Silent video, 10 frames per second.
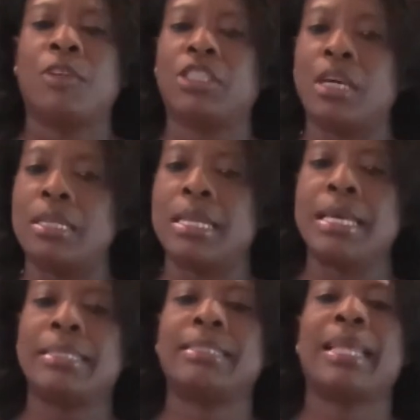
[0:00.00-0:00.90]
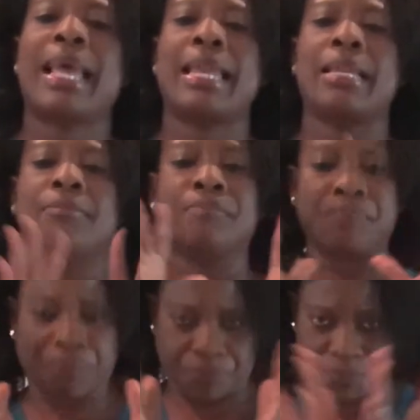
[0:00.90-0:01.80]
doneness, and
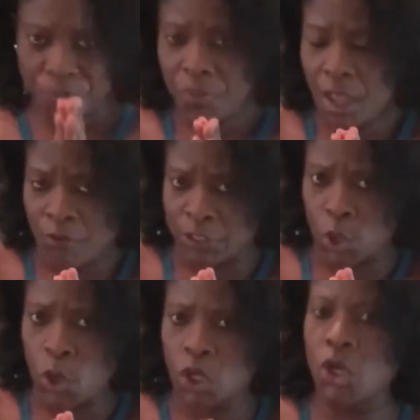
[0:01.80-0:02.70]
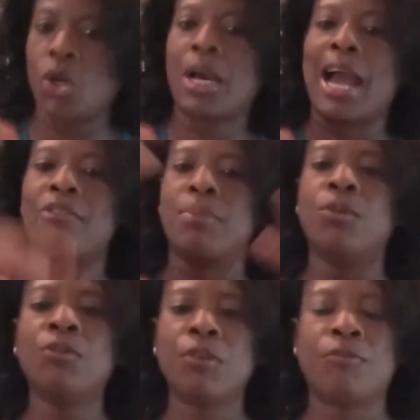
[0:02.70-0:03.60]
if it's all cooked, I
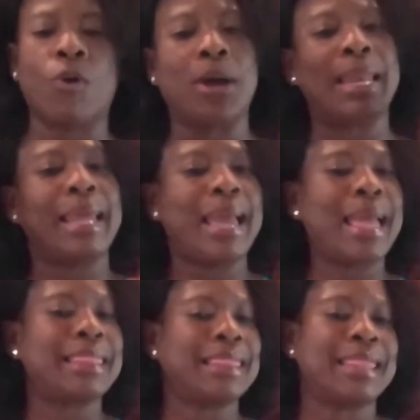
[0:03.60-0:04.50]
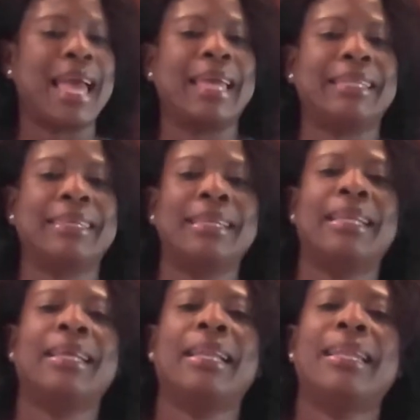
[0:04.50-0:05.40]
remove the foil and then
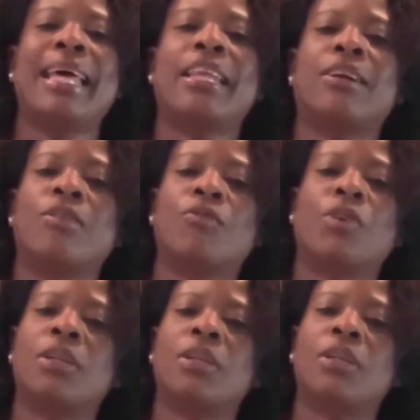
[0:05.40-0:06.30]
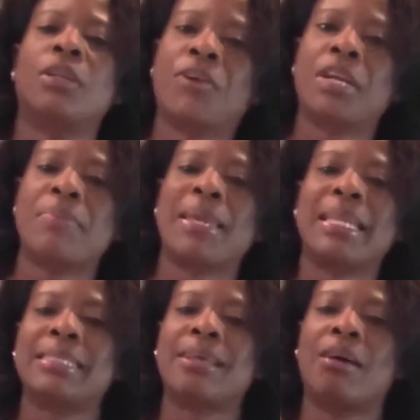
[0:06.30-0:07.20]
let it cook for another 30
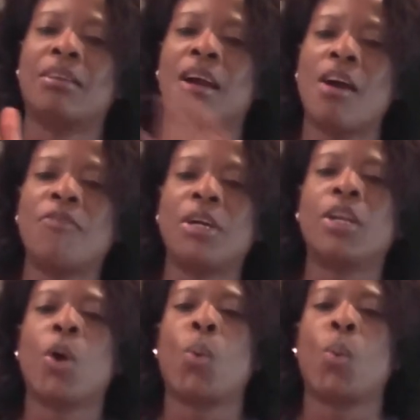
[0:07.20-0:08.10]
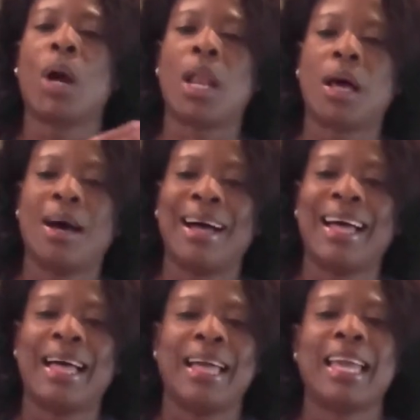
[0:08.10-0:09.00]
minutes uncovered. Voila,
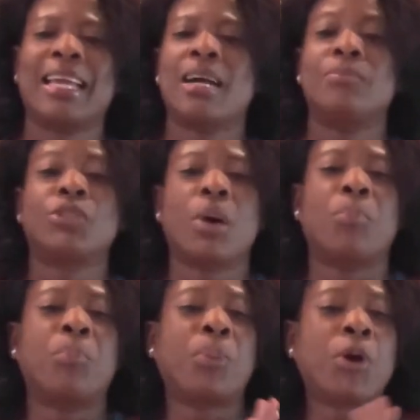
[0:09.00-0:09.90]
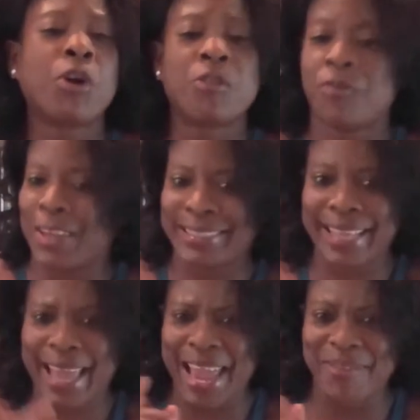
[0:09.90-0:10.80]
it comes out perfect
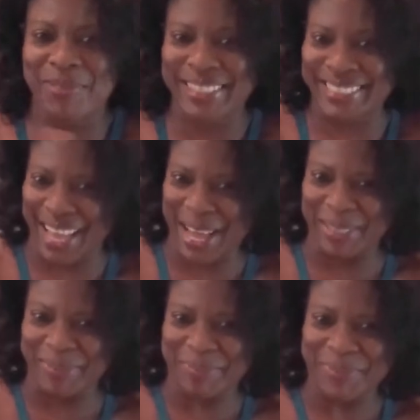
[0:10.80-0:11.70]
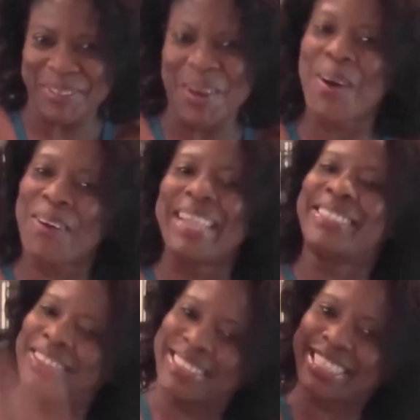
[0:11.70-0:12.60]
every time. All right,
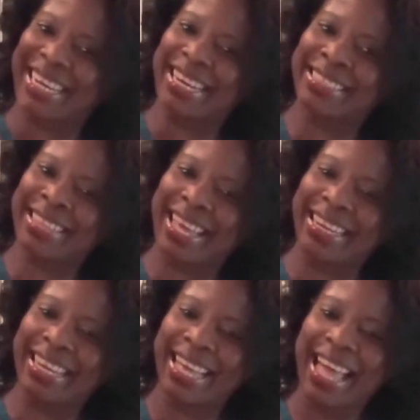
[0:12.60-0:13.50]
so the chicken is in, and